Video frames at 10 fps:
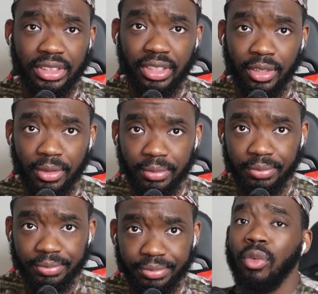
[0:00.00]
is still
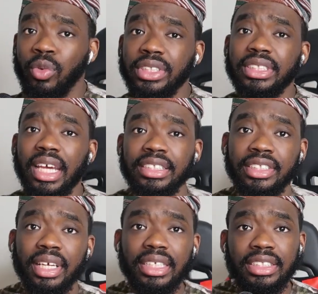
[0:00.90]
in
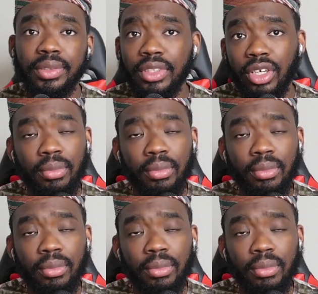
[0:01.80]
the